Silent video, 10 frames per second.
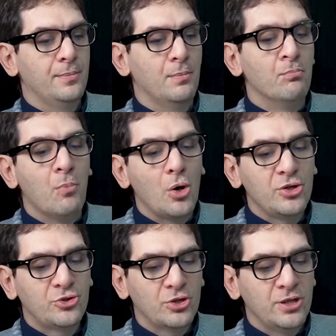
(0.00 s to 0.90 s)

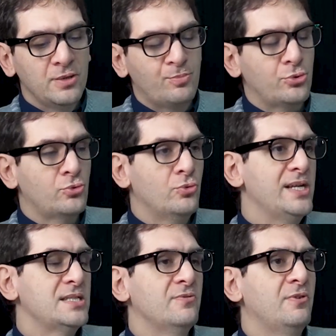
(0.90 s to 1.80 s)
monitoring
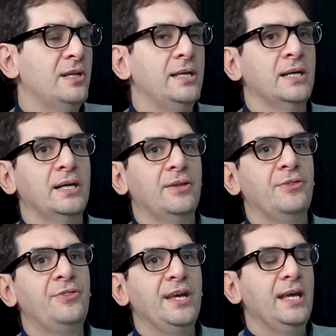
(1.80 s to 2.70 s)
progressively
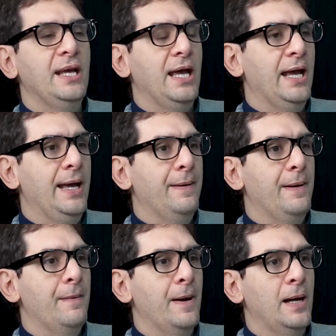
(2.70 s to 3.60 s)

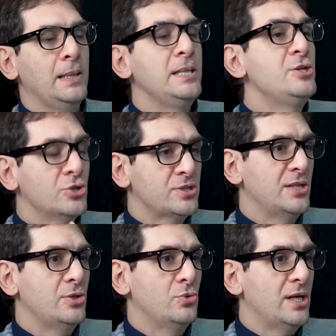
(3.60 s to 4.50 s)
the lesions
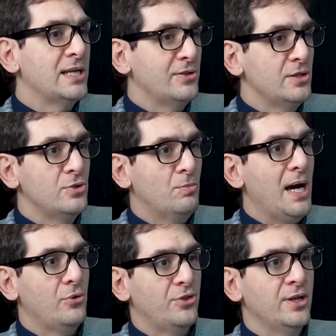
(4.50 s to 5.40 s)
that you can get in your
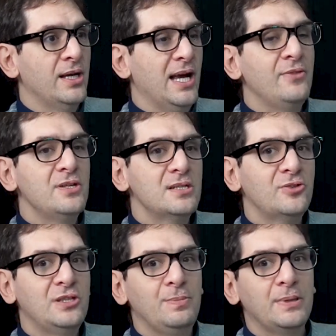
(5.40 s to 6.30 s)
mouth. And these are
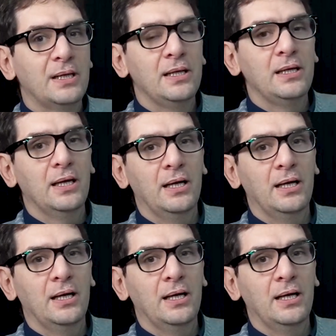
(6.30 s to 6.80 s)
typically,